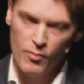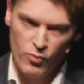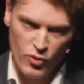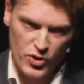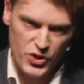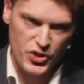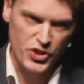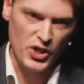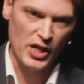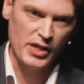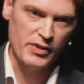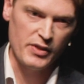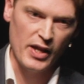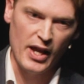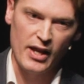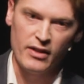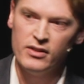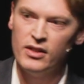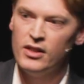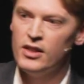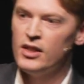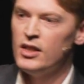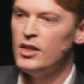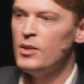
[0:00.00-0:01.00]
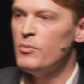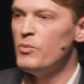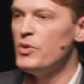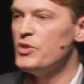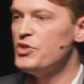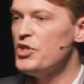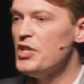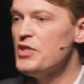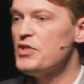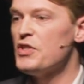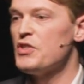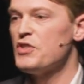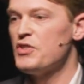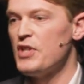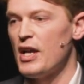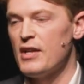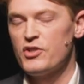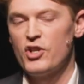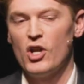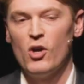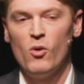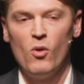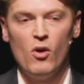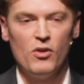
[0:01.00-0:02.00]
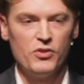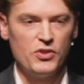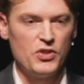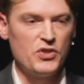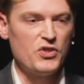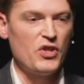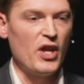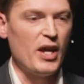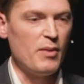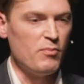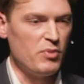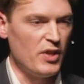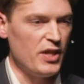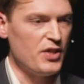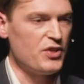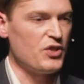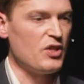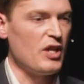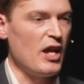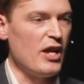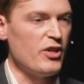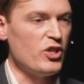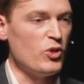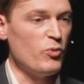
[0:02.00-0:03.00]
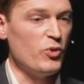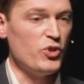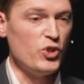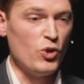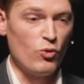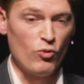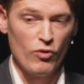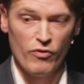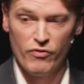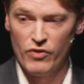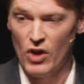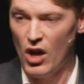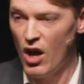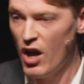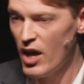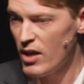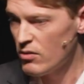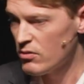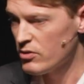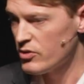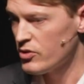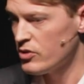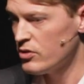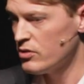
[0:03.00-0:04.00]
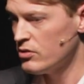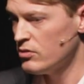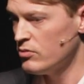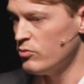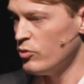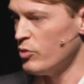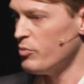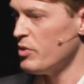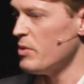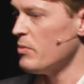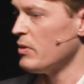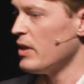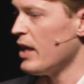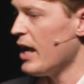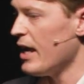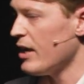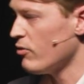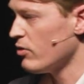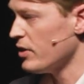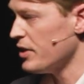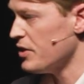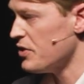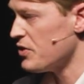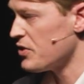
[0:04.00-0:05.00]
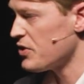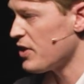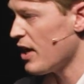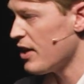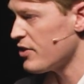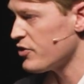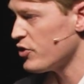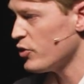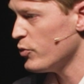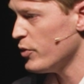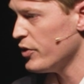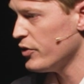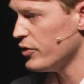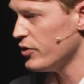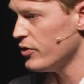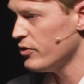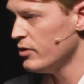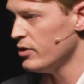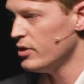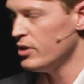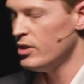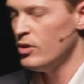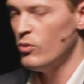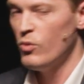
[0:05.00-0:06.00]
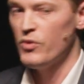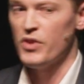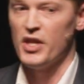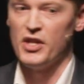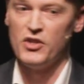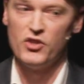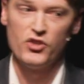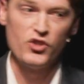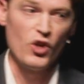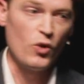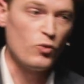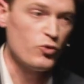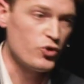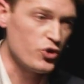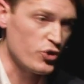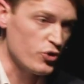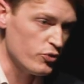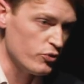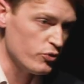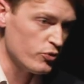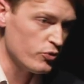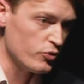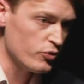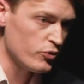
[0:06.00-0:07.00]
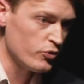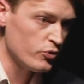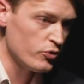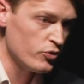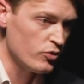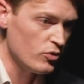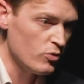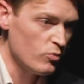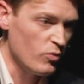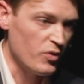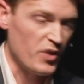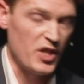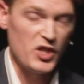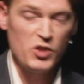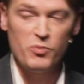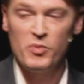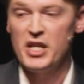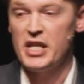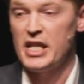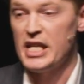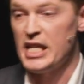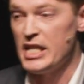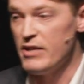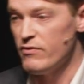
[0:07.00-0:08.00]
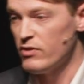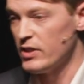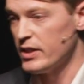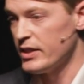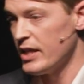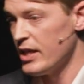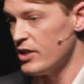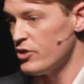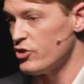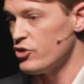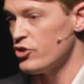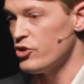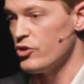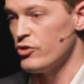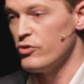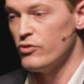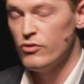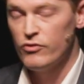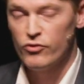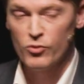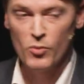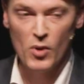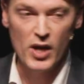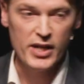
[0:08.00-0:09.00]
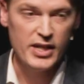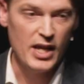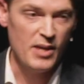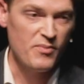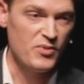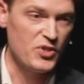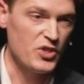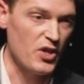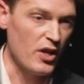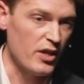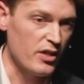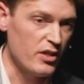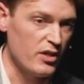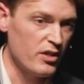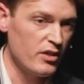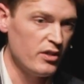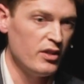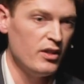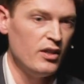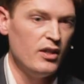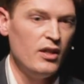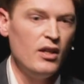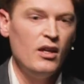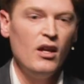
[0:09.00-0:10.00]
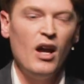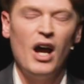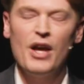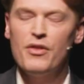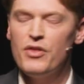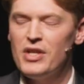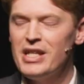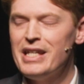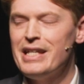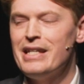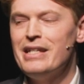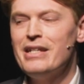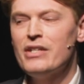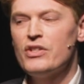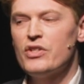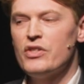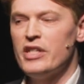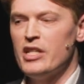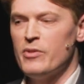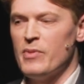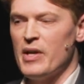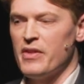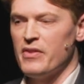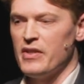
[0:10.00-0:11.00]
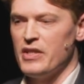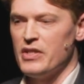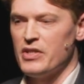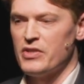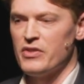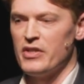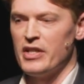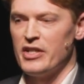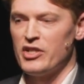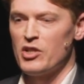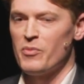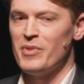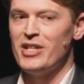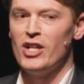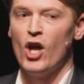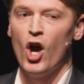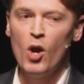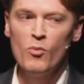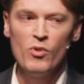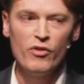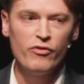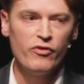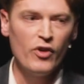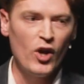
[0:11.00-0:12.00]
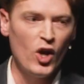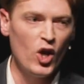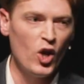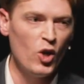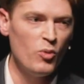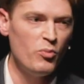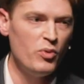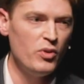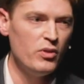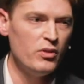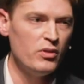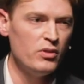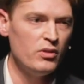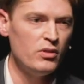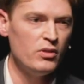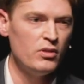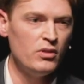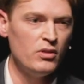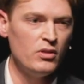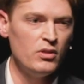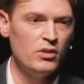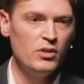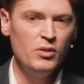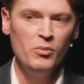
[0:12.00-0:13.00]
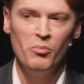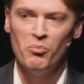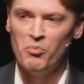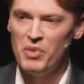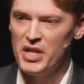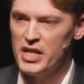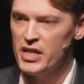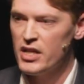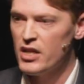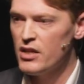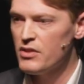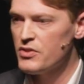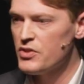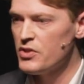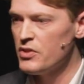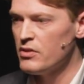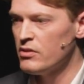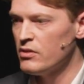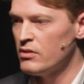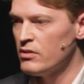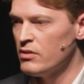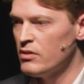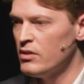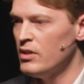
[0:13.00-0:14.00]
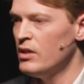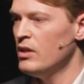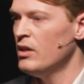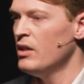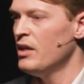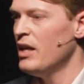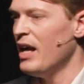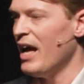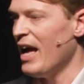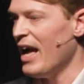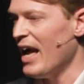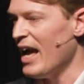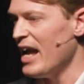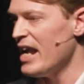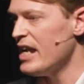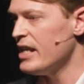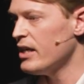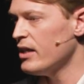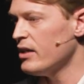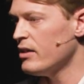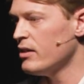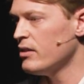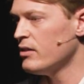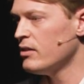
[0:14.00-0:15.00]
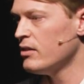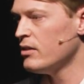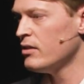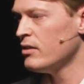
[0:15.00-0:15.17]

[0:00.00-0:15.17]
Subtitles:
I appreciate that. But Jesus does go on to say, blessed are you when you're reviled, when people are angrily disgusted with you, when they insult you, when they speak evil against you for my name's sake. I think he is thinking about these things. I mean, homophobe, bigot, hater.